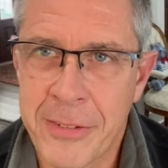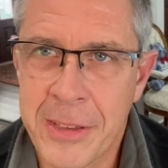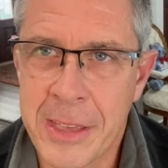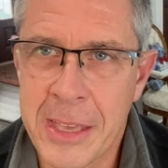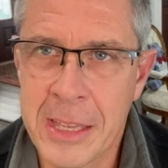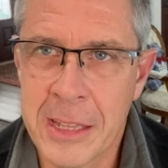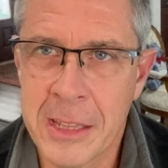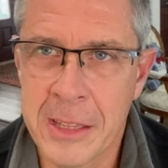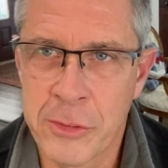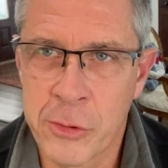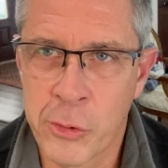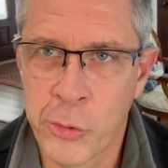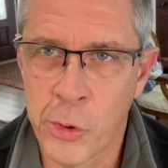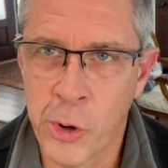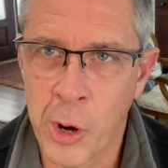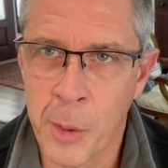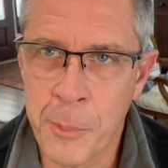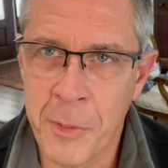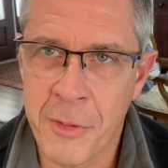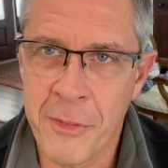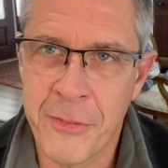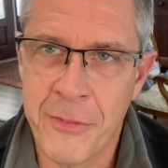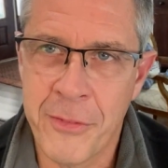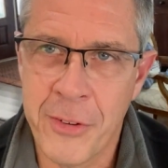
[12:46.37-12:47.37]
He grew
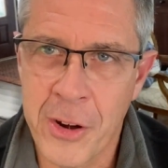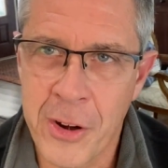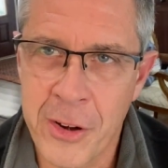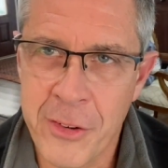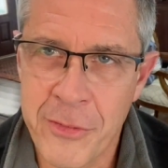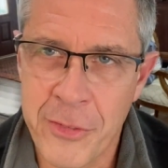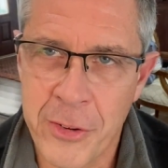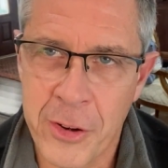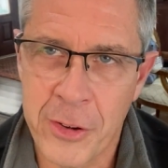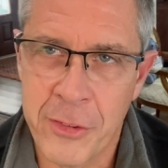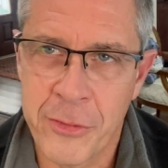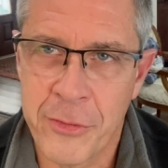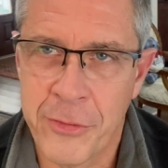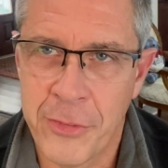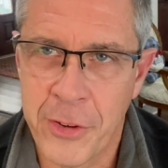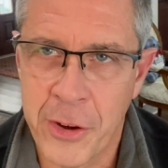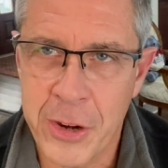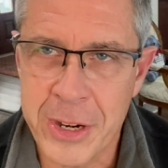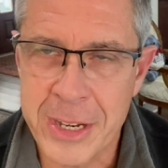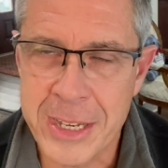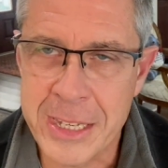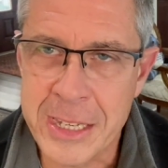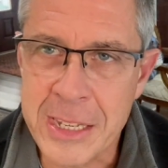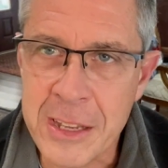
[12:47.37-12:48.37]
up a very, very,
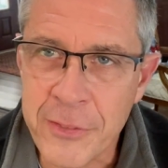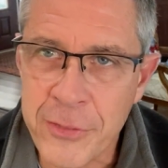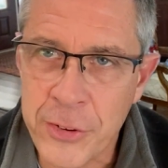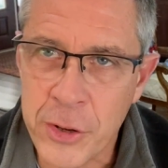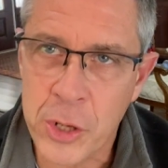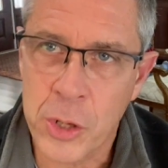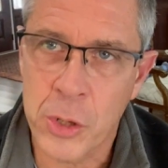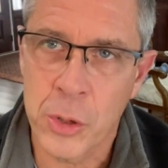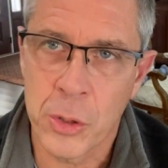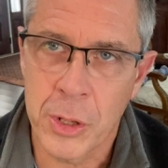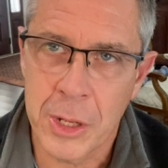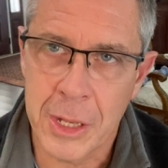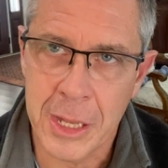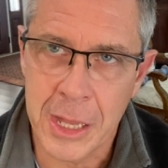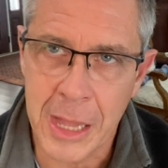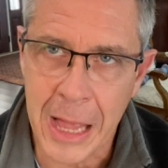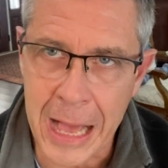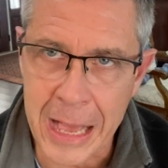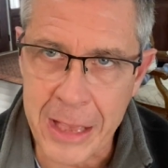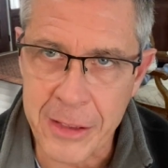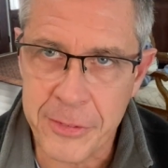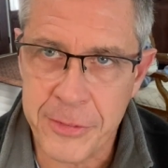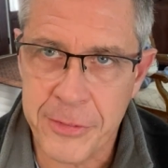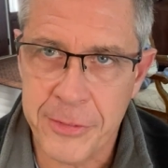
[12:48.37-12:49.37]
very difficult
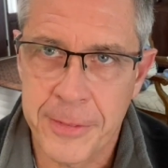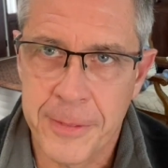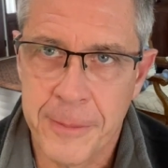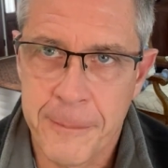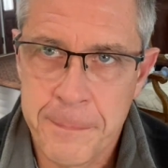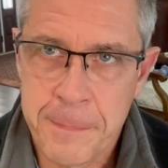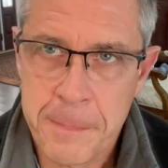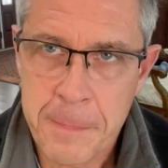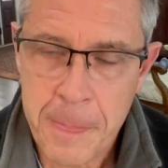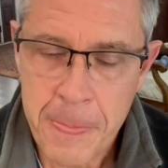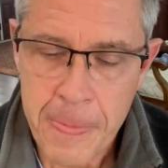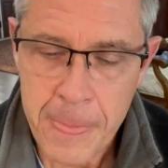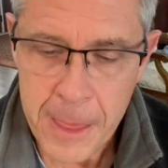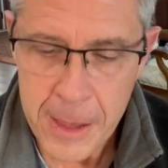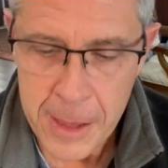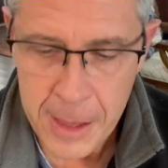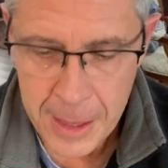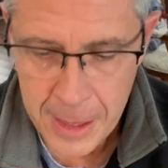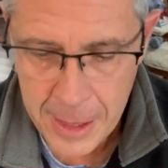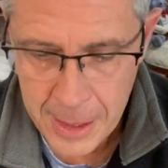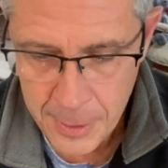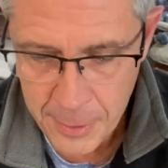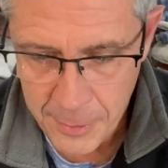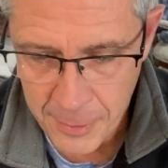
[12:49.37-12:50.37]
life.
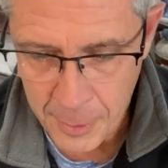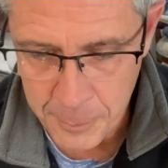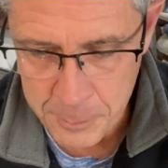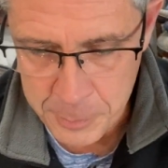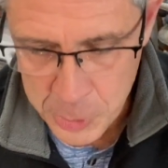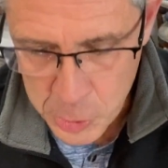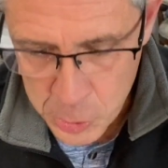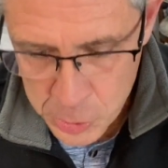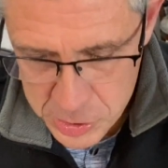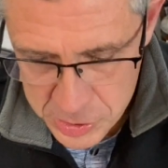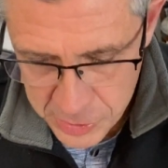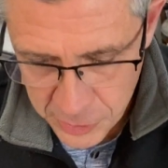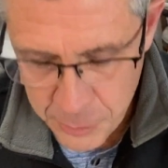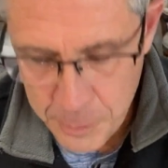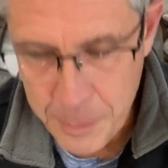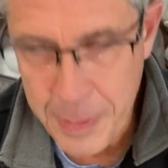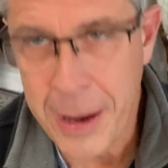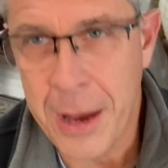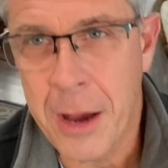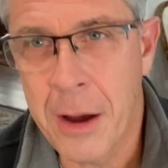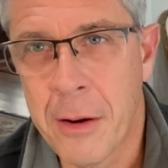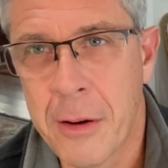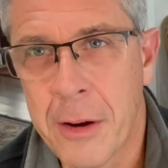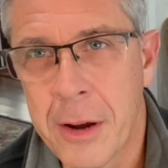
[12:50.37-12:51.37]
Abusive
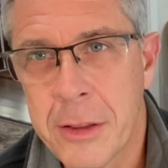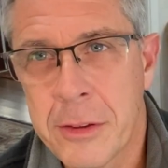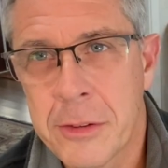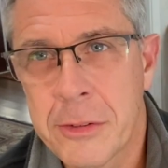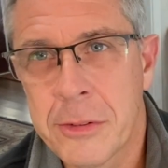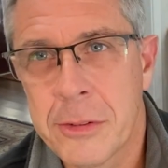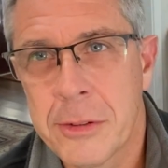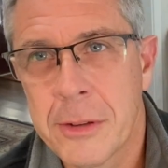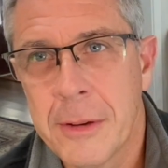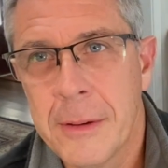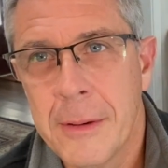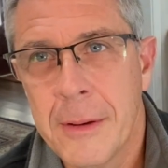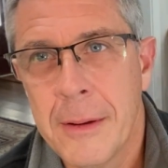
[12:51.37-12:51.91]
parents.